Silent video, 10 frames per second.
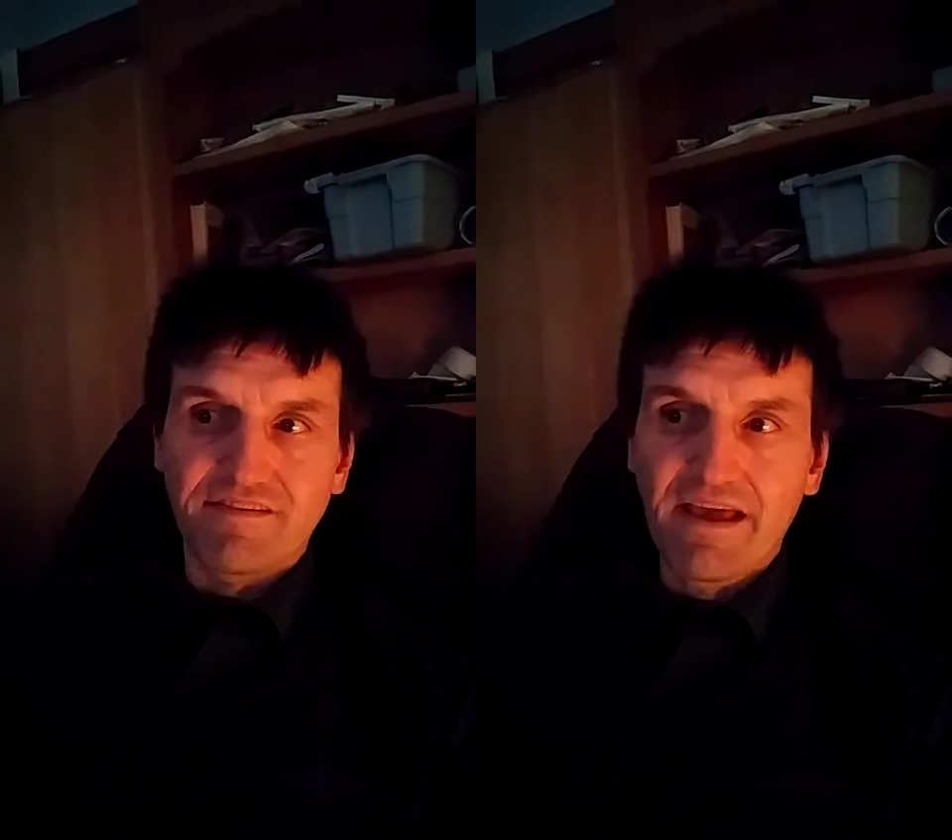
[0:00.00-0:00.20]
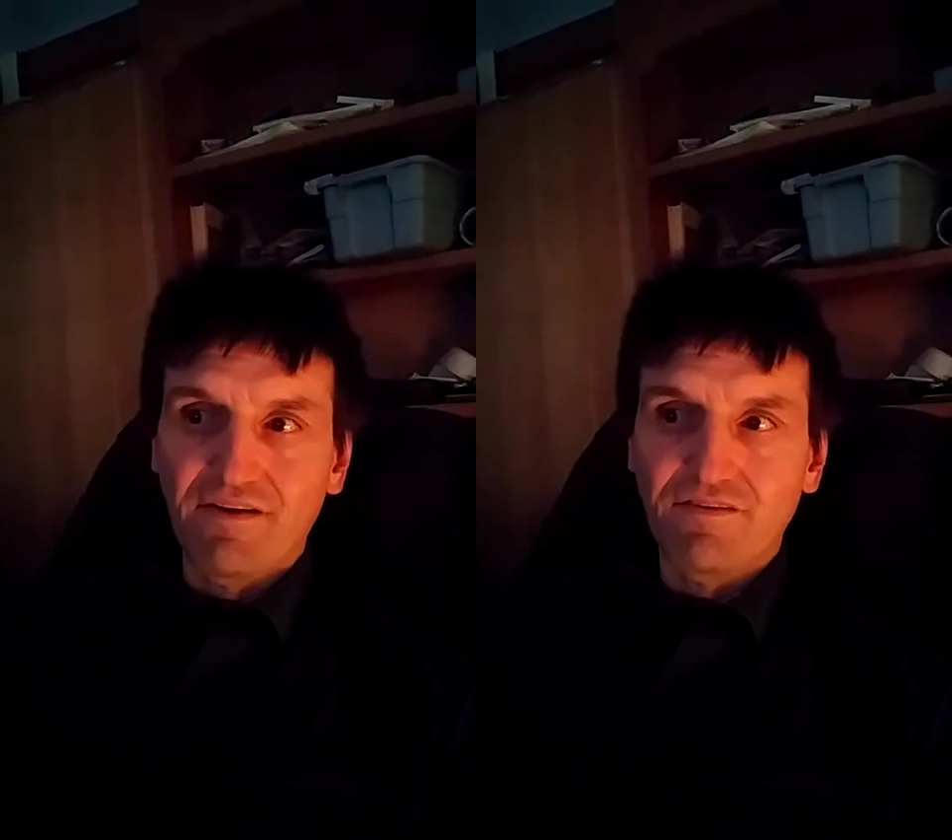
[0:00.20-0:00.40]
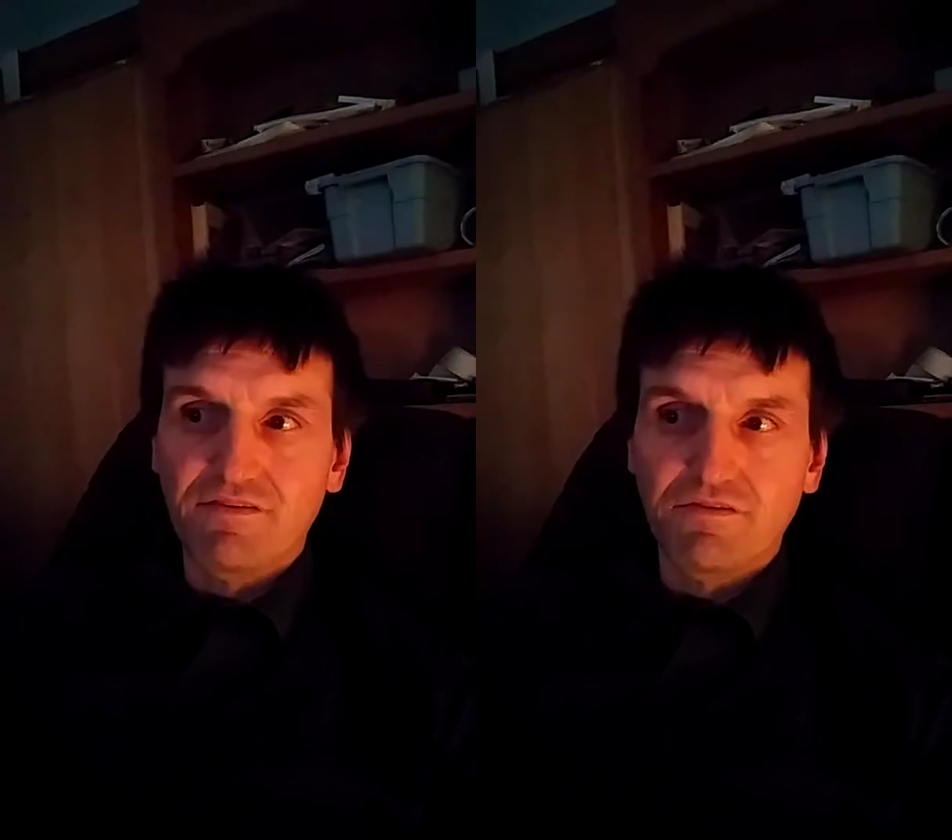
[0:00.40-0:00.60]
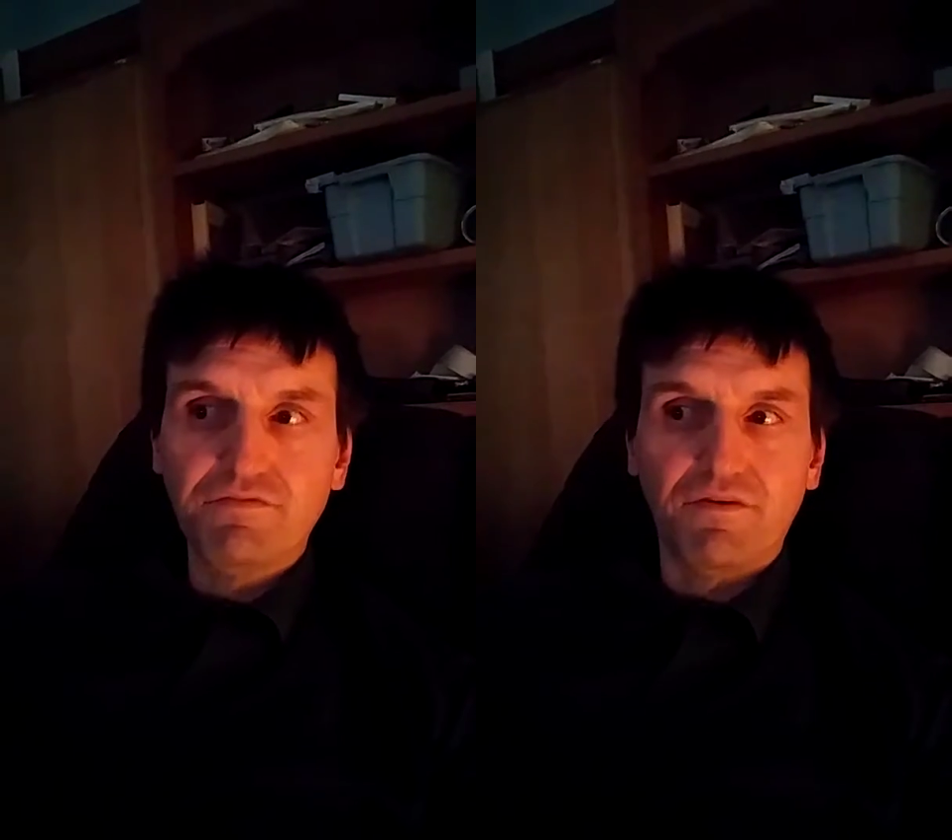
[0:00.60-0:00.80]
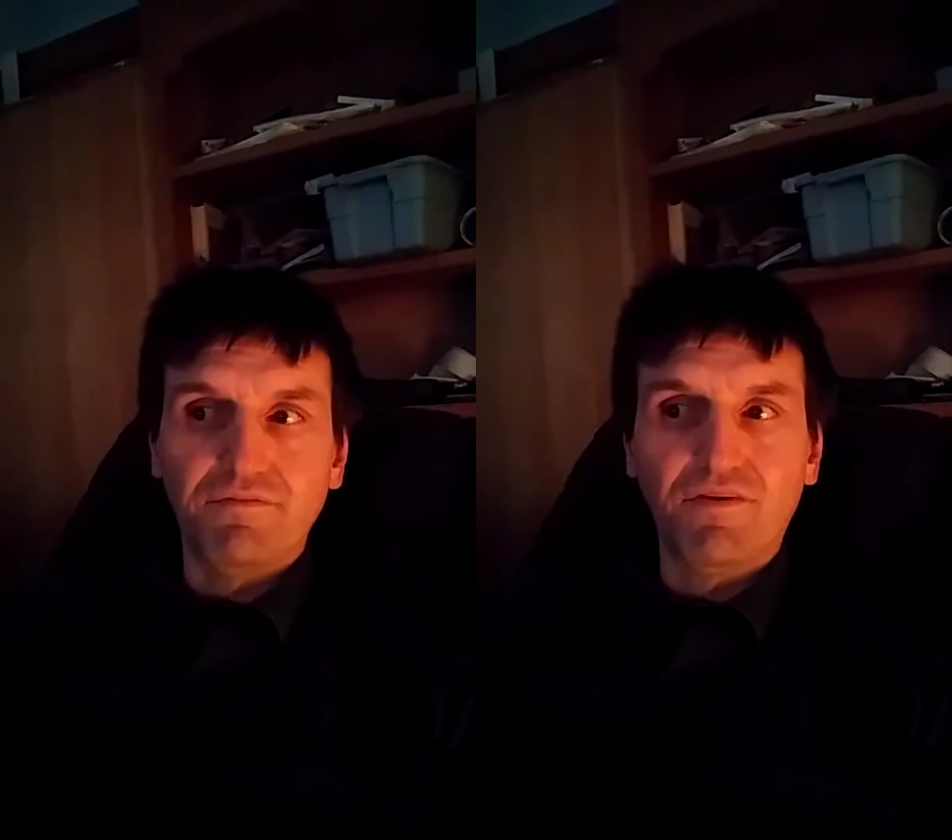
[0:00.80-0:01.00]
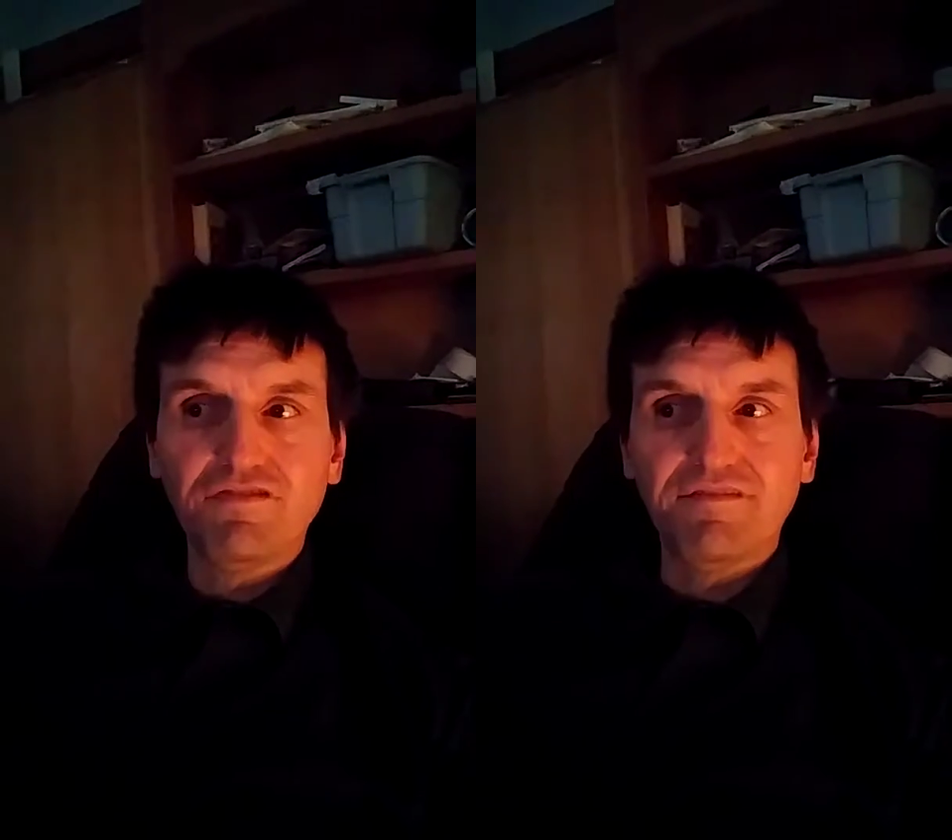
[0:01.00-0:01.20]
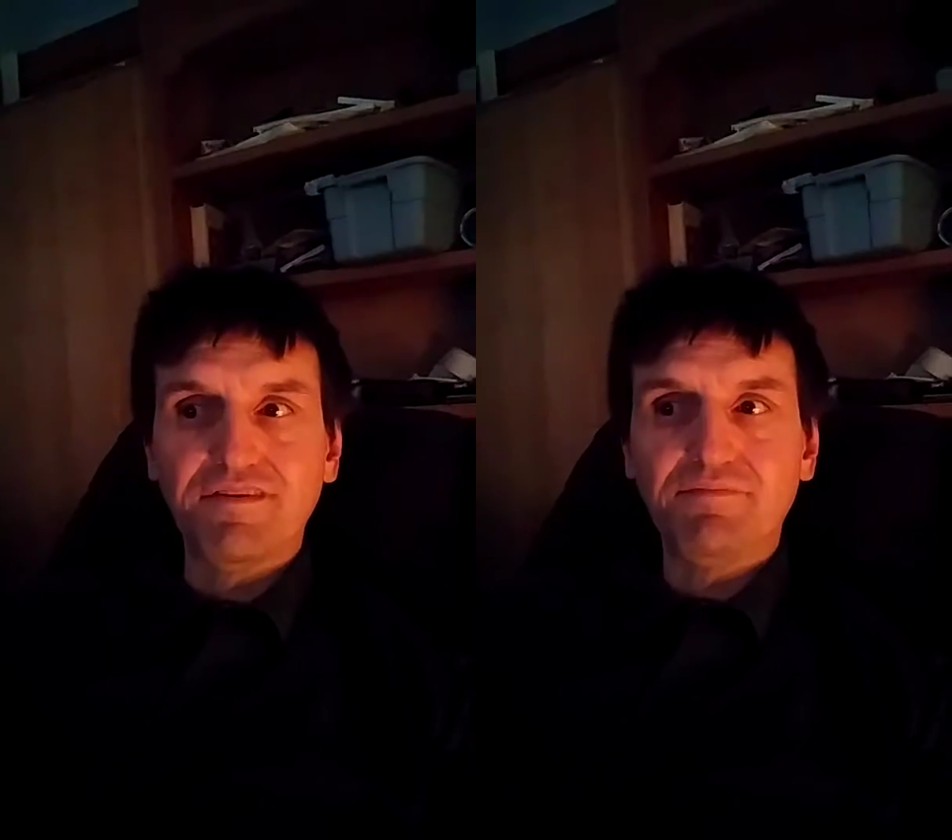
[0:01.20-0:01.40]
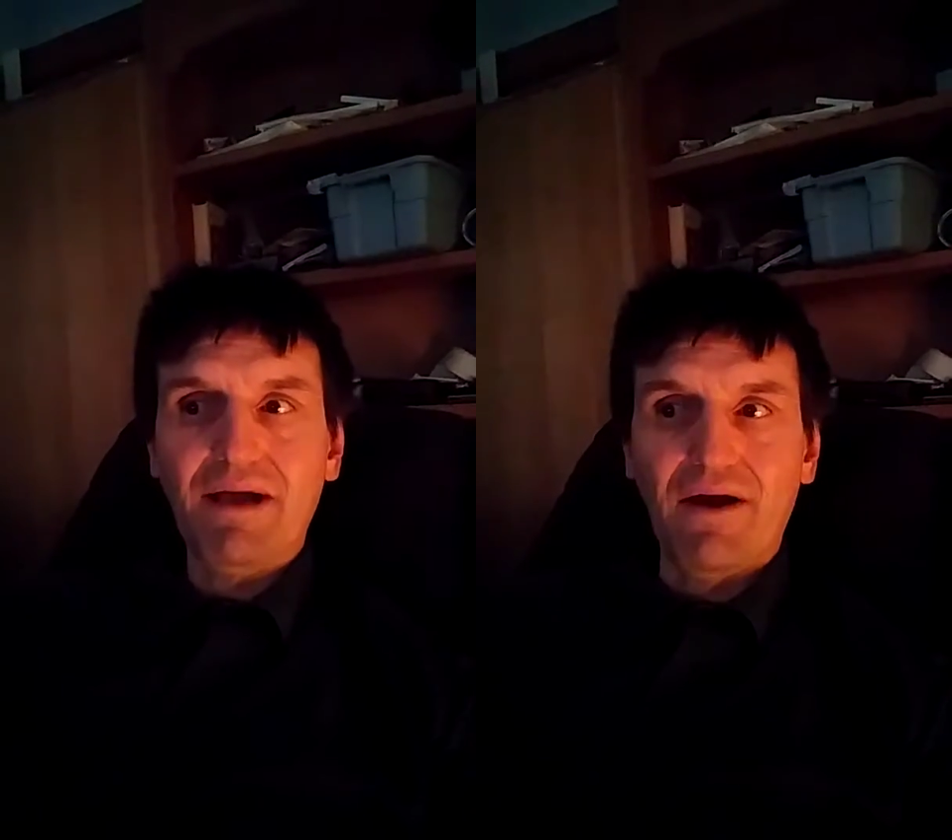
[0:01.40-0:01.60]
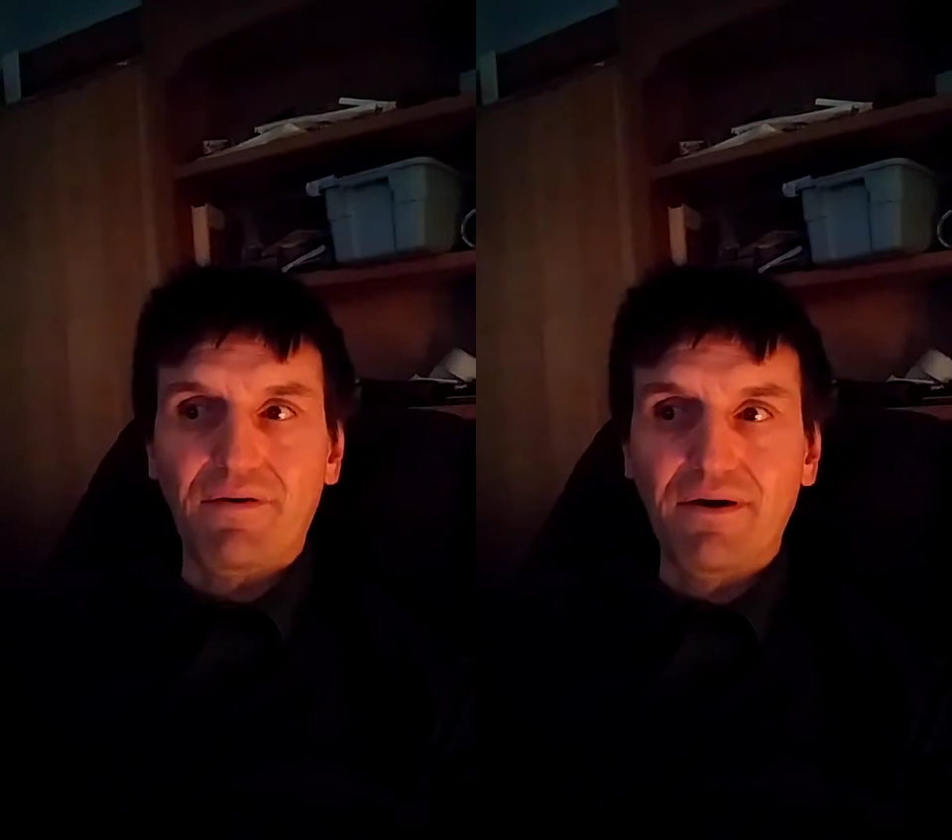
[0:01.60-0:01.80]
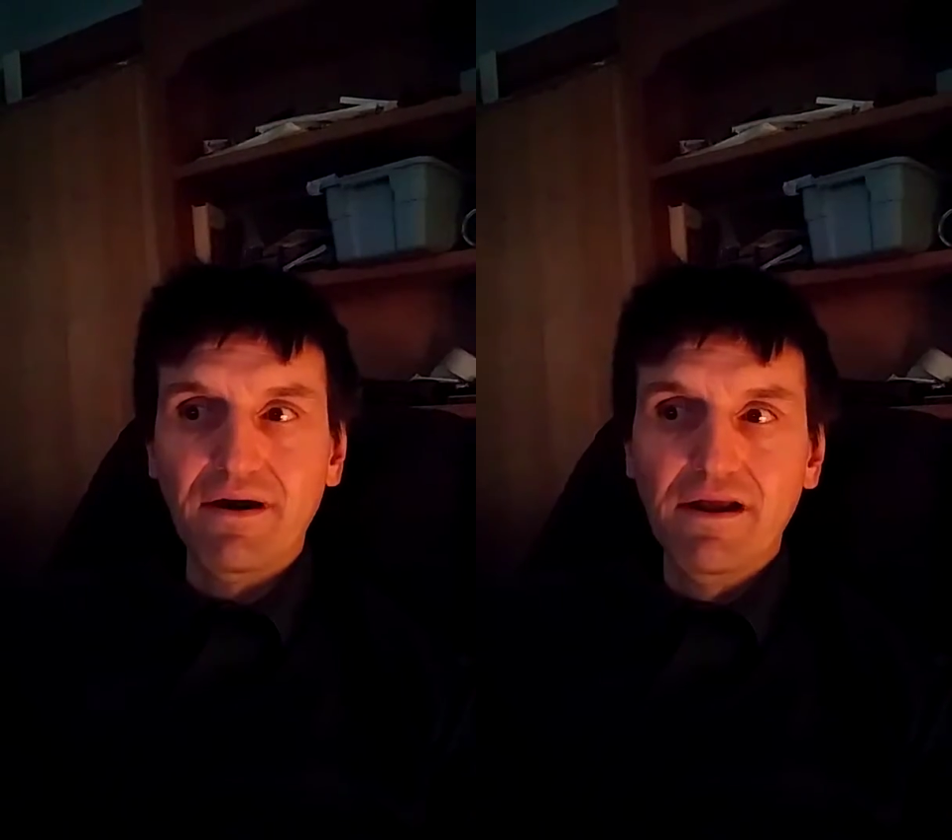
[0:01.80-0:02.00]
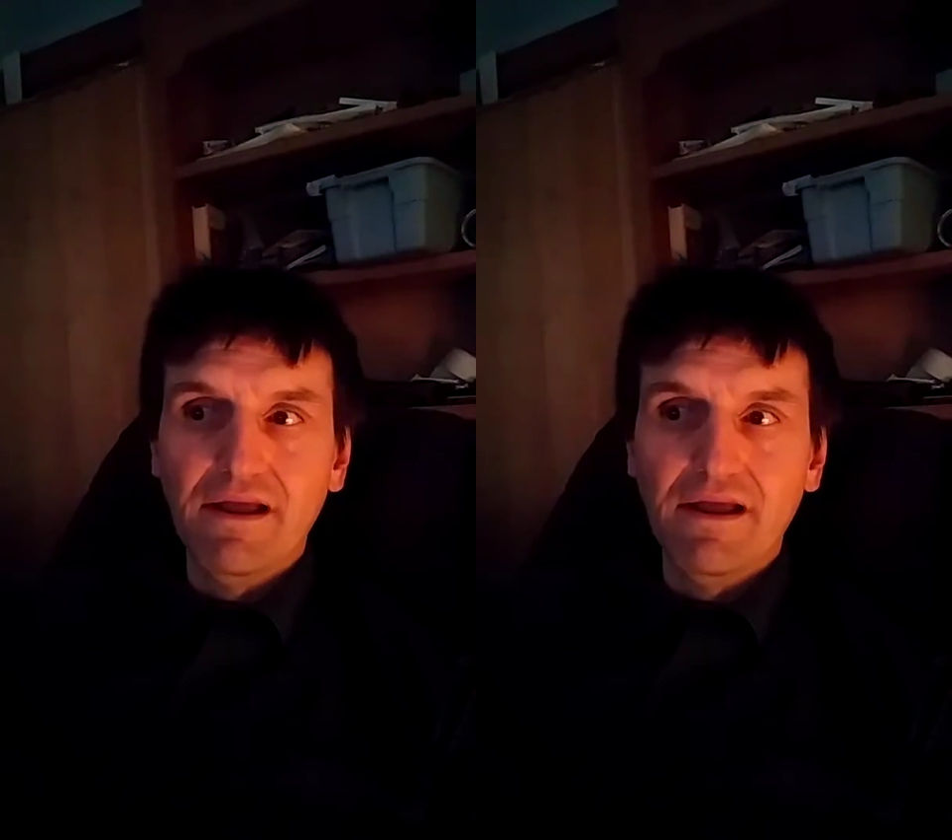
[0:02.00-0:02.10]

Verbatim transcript: sails for most of its power